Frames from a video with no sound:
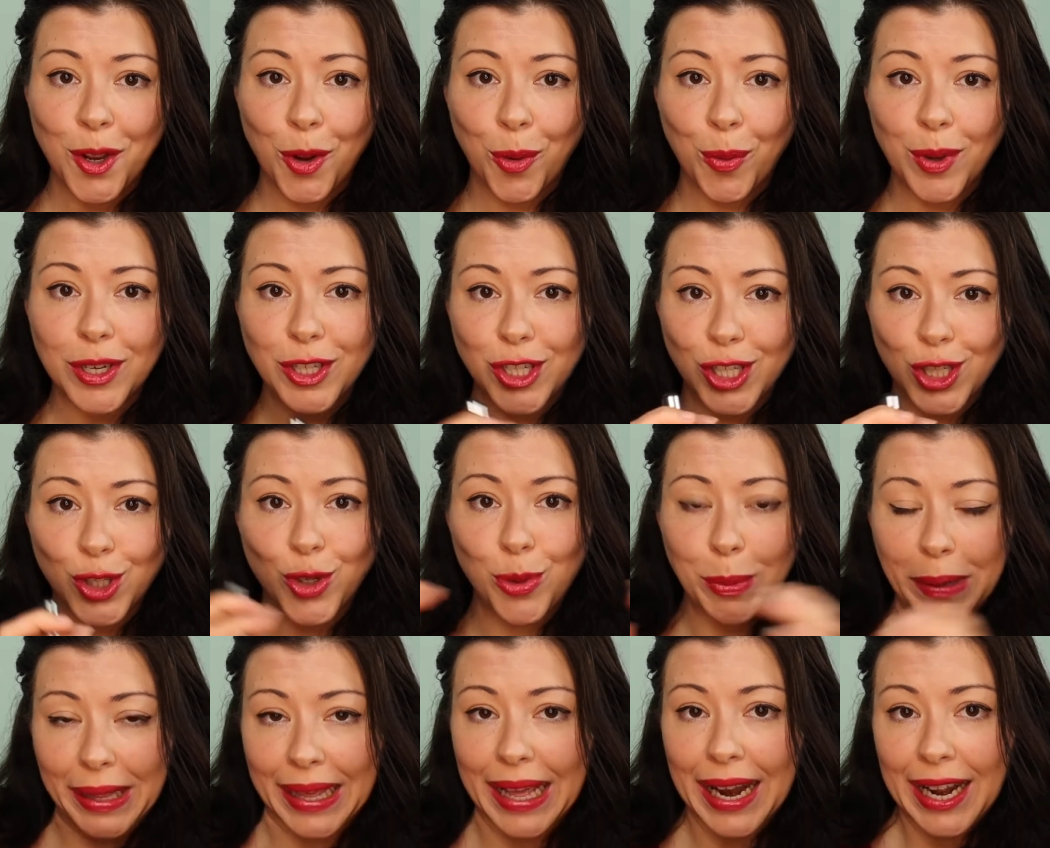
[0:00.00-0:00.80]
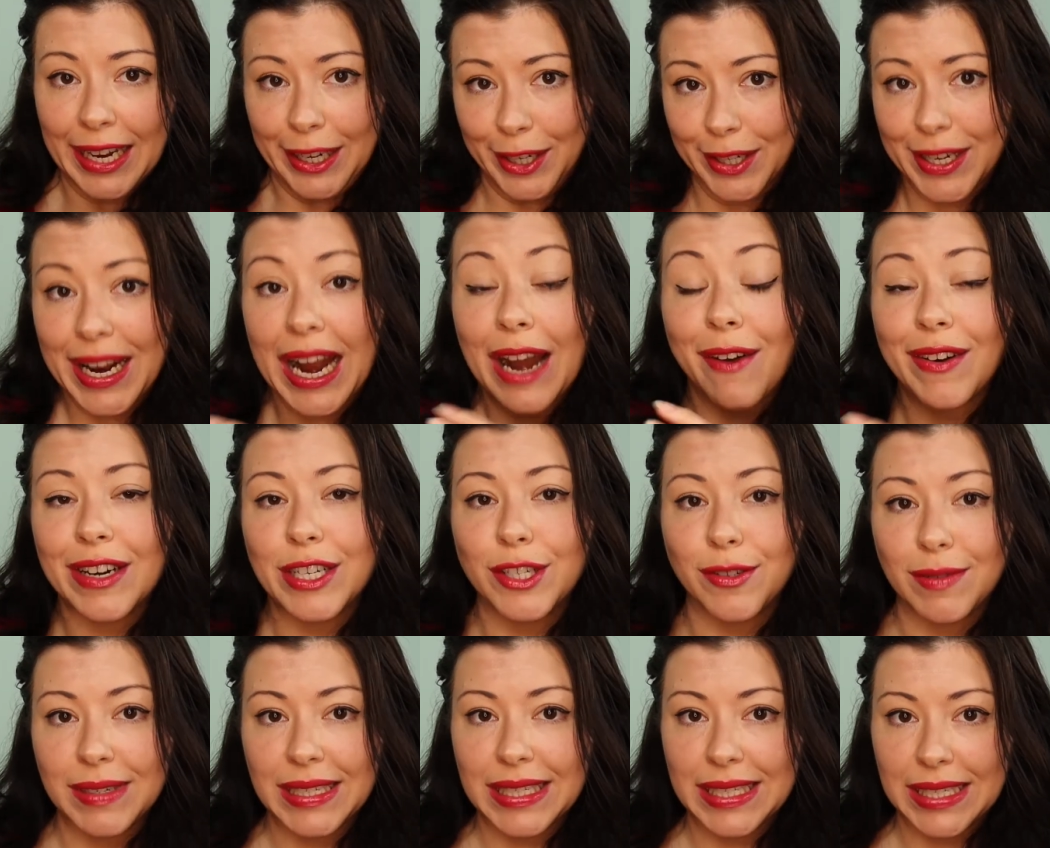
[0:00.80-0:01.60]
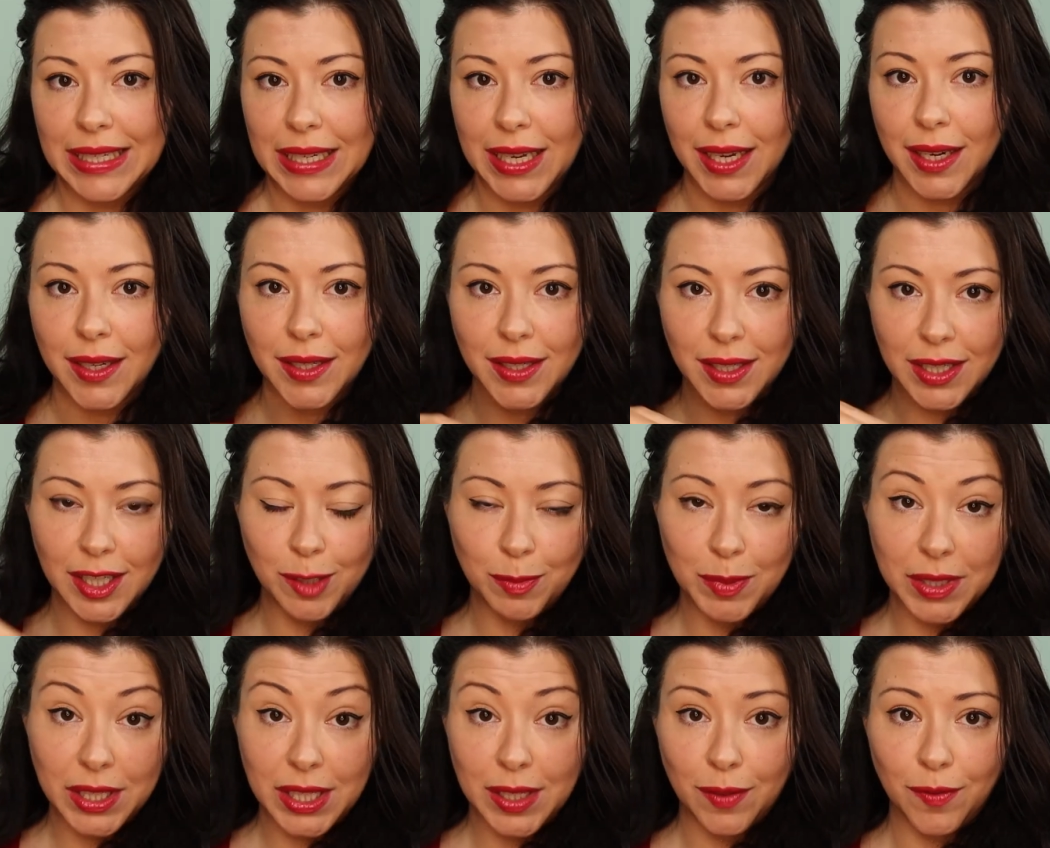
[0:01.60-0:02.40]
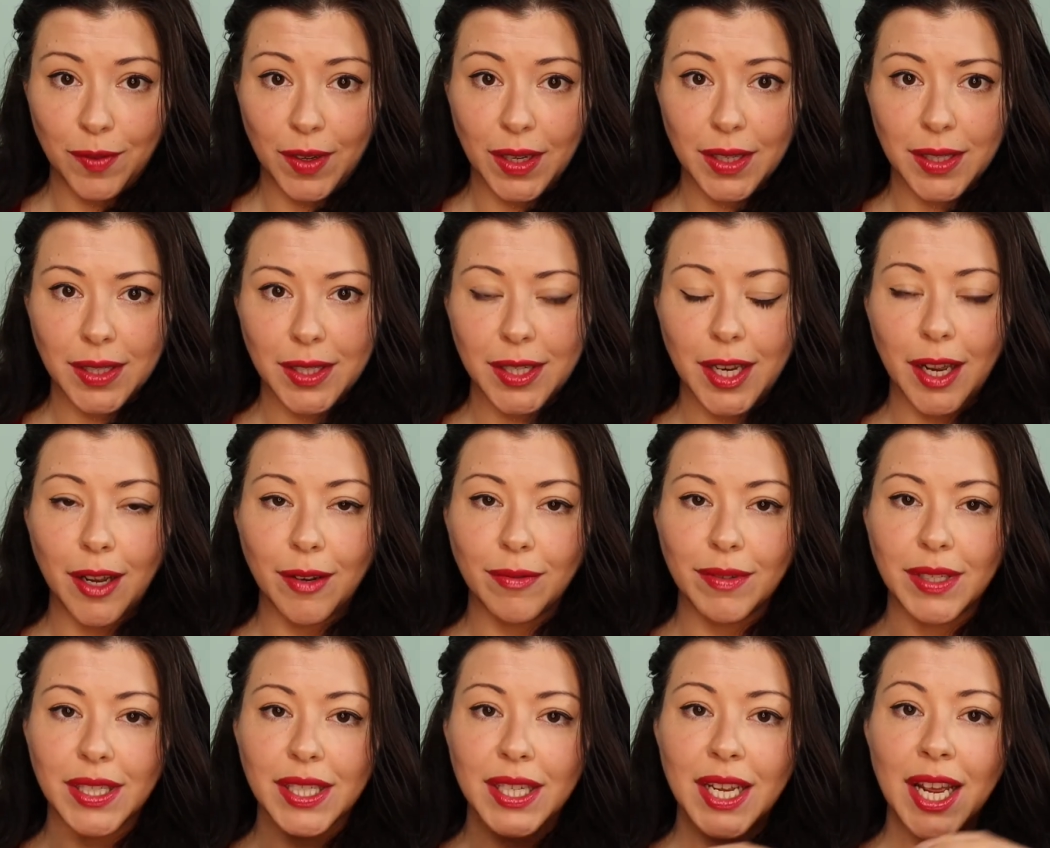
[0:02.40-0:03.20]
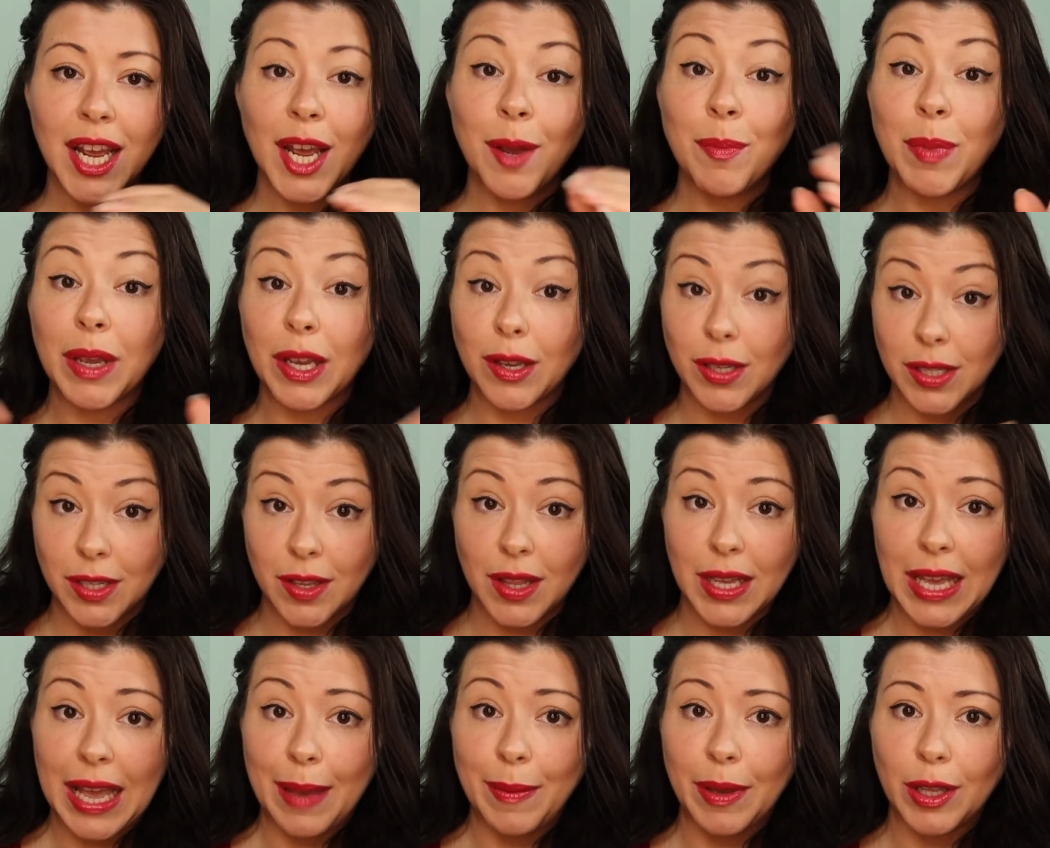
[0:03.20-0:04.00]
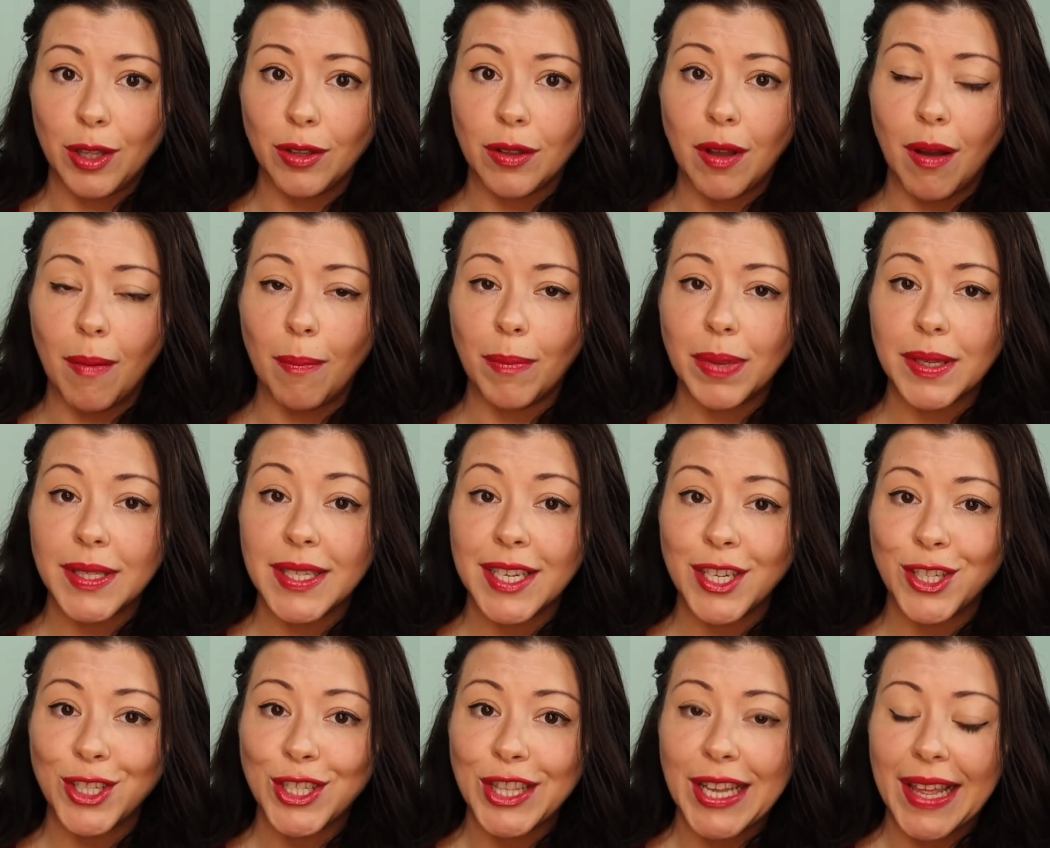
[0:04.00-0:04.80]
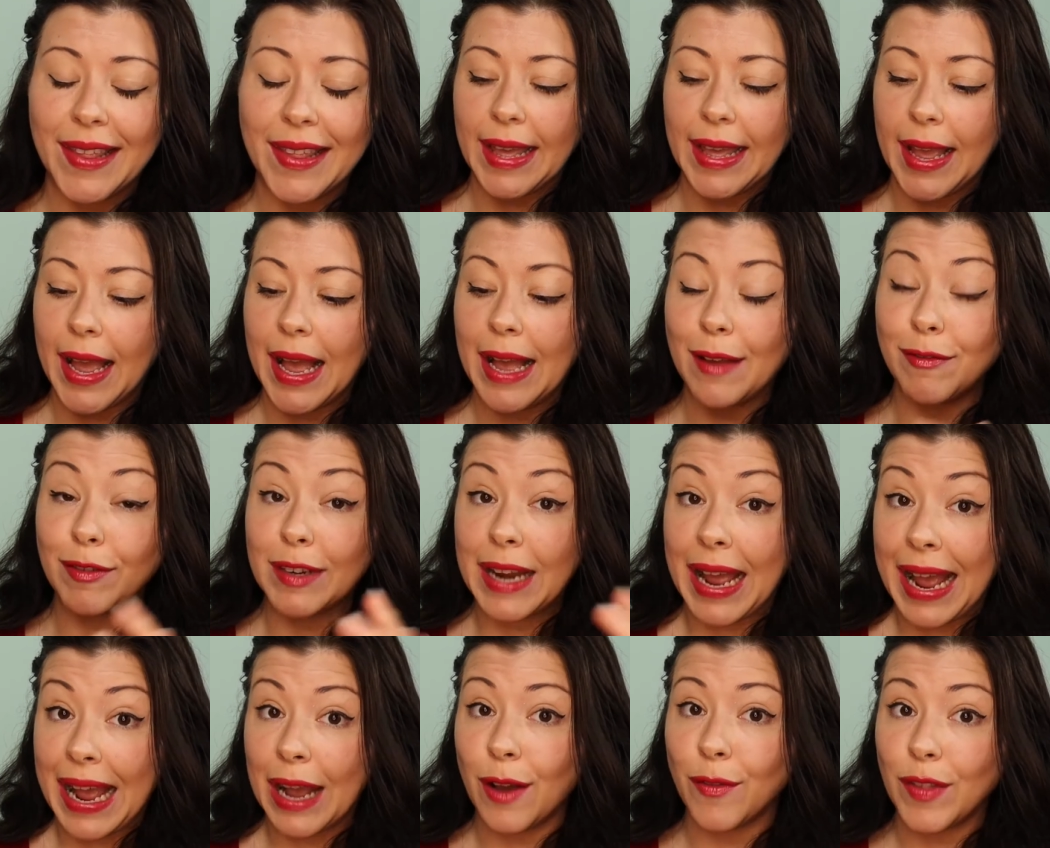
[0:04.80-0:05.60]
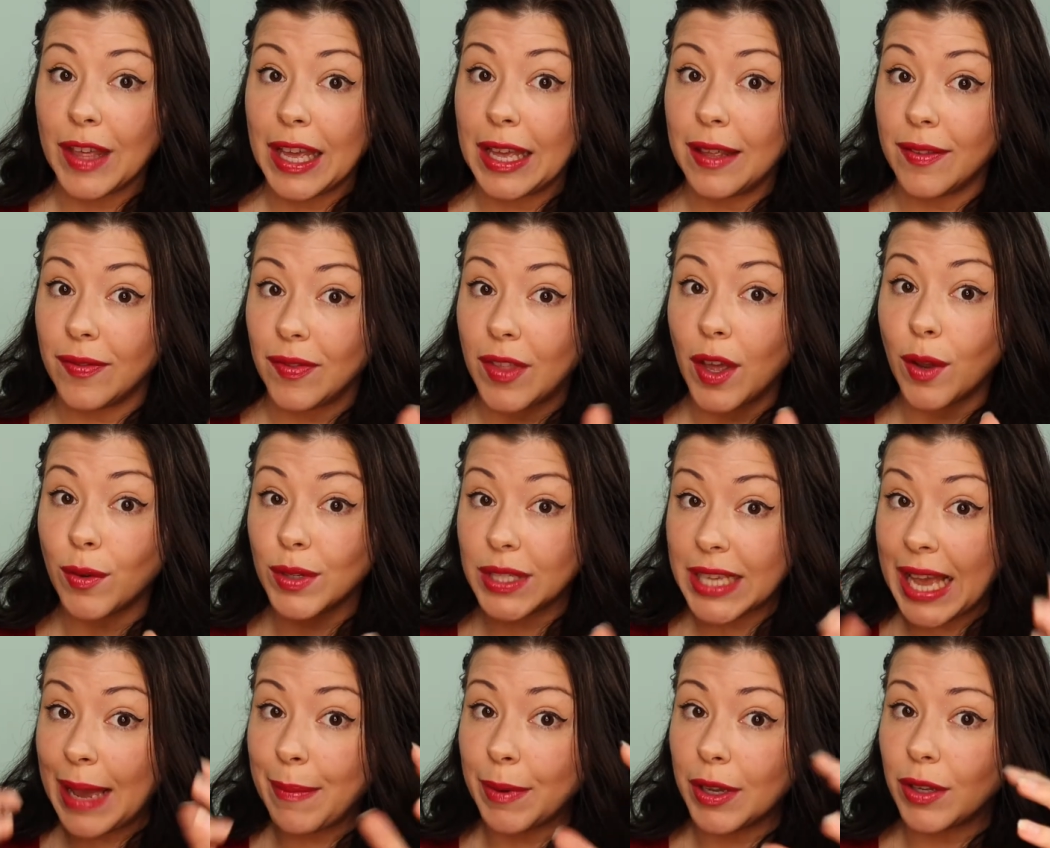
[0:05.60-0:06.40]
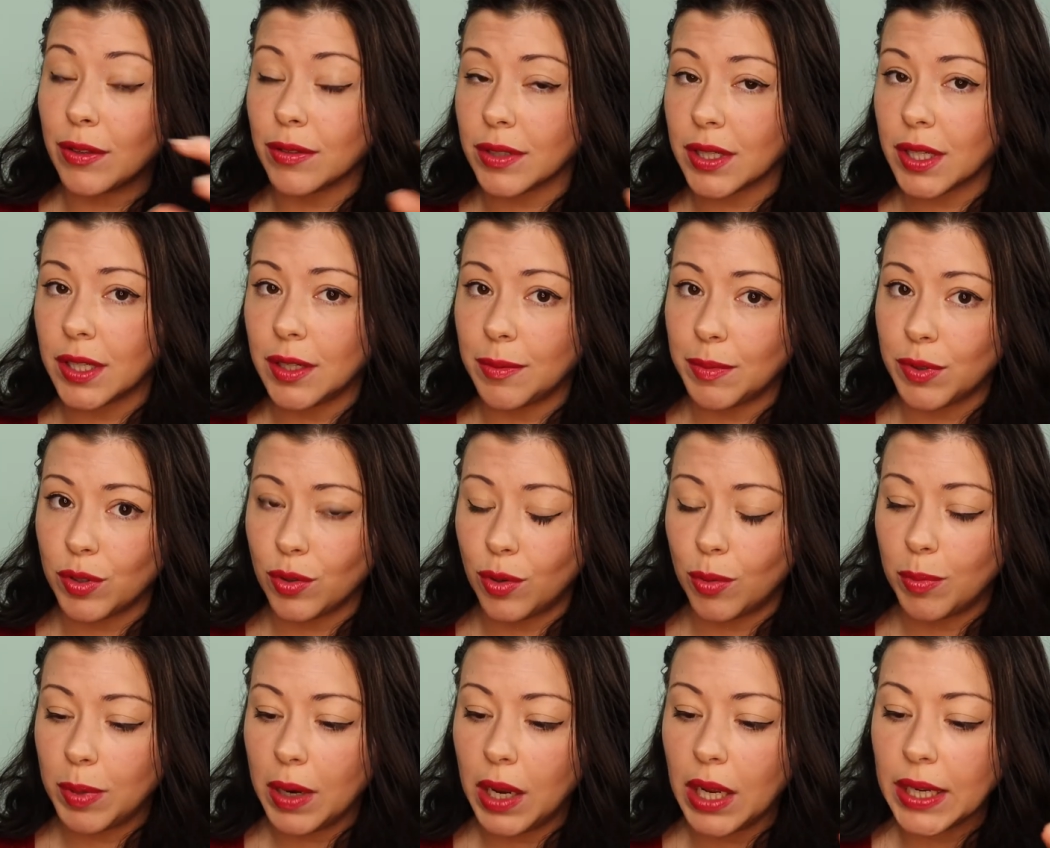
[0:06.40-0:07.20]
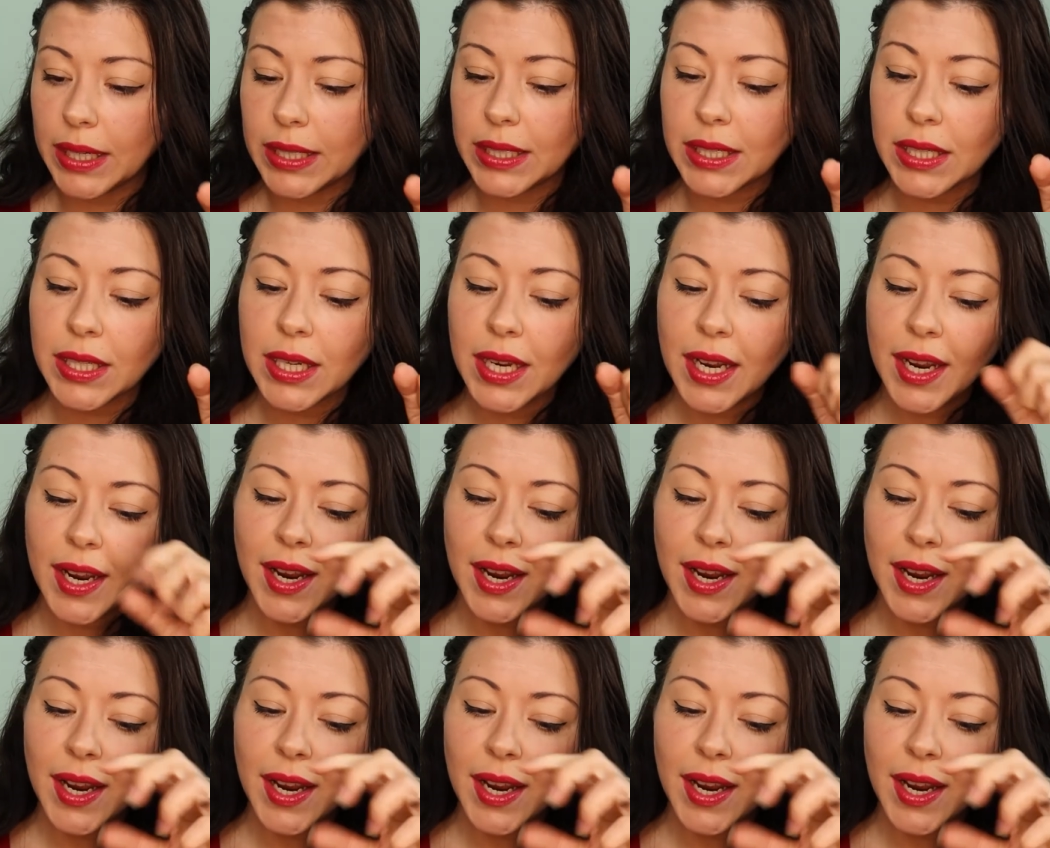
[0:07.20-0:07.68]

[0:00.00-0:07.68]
which is normally characteristic to specific stones because of the chemical composition have and how those chemicals can absorb light.